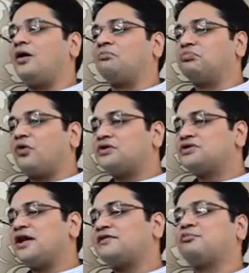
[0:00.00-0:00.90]
Honestly,
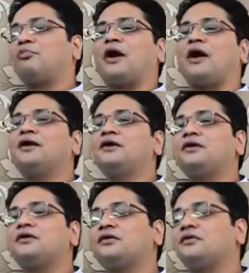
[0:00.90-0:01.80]
as a brand,
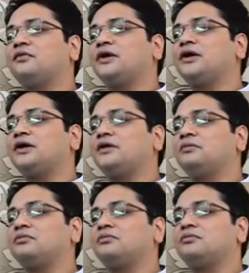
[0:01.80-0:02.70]
we
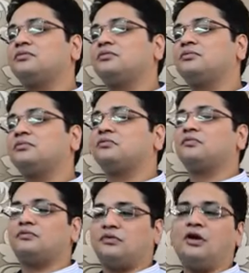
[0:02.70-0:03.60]

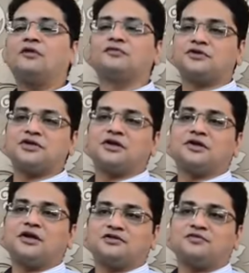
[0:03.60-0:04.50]
love the city.
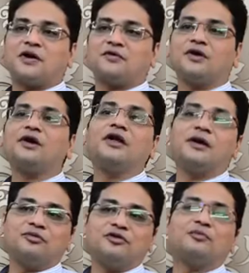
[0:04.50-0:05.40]
That's why we are named
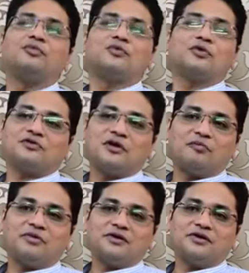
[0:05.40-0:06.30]
Jaipur Watch Company.
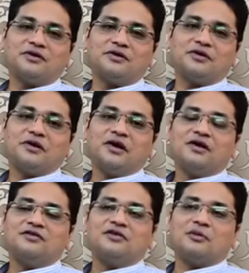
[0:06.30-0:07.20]

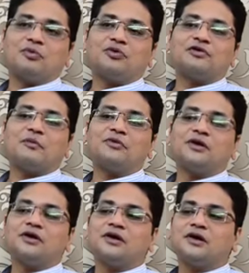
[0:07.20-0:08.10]
Jaipur is something
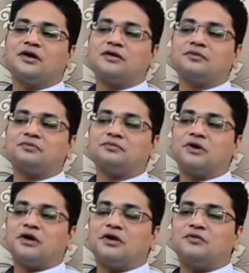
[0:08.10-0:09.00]

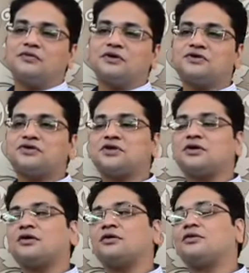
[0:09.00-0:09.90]
which,
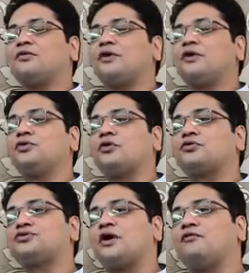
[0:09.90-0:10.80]
when you talk to
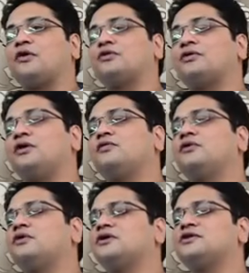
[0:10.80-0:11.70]
someone, even me,
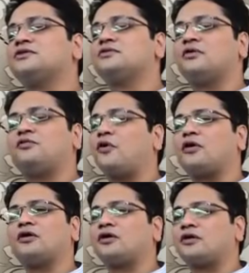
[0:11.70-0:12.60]
a
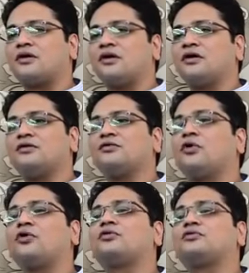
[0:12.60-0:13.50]
foreigner, you
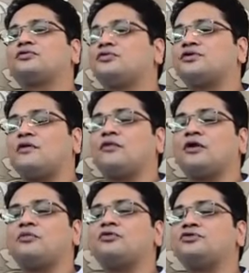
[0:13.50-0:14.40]
talk to someone
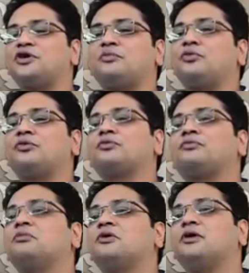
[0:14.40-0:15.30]
about Jaipur,
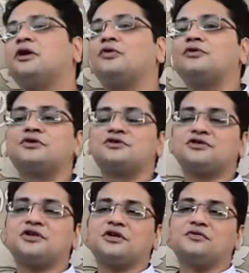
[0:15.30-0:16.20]
he knows it's a
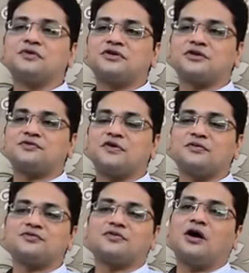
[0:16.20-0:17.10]
city which is famous
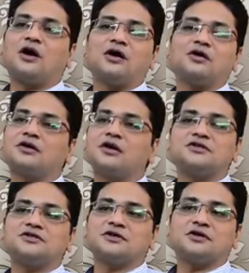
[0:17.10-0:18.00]
for art,
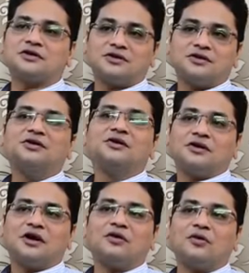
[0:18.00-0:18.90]
culture, and
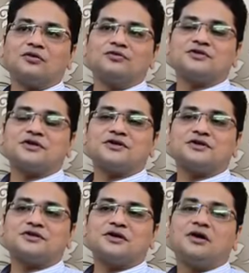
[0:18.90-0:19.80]
all those things.
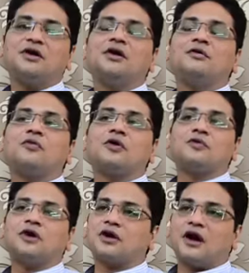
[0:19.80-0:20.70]
What we are
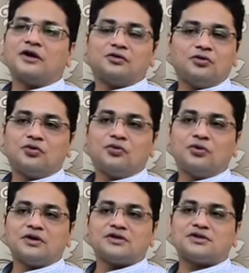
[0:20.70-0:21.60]
trying to do
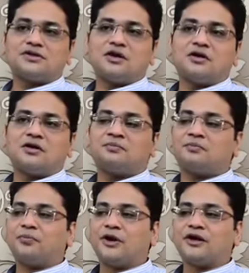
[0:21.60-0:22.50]
is
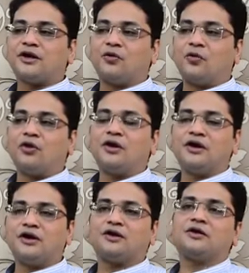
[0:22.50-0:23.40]
bringing old
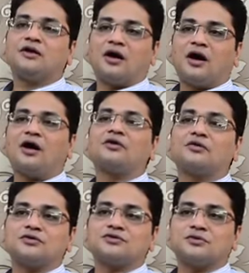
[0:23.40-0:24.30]
Indian art
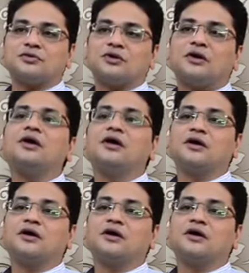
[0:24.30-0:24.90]
also in our